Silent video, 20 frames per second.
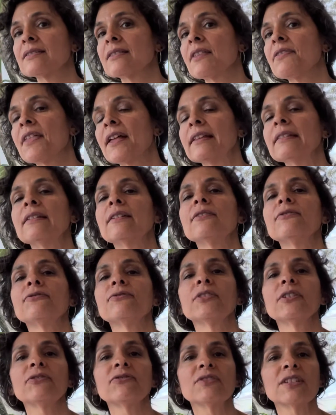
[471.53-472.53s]
that they live
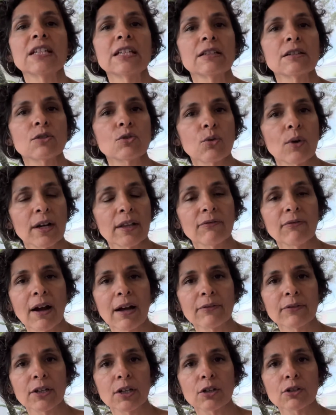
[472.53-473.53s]
15 to
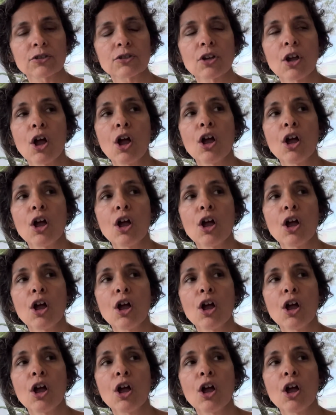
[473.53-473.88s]
25 years.